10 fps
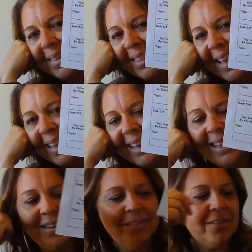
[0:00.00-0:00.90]
Thank
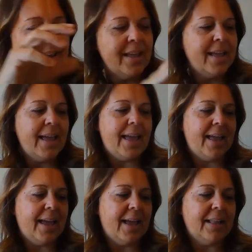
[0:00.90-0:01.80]
you.
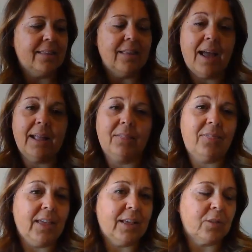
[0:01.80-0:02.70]
And I
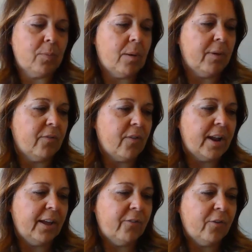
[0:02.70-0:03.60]
think it's probably
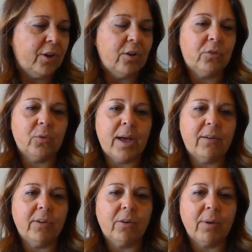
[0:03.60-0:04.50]
Friday for you. So
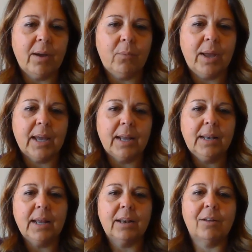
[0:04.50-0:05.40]
have a great weekend
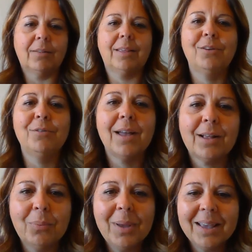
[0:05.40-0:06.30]
and I'll see you
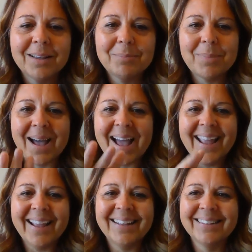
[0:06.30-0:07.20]
next week. Bye.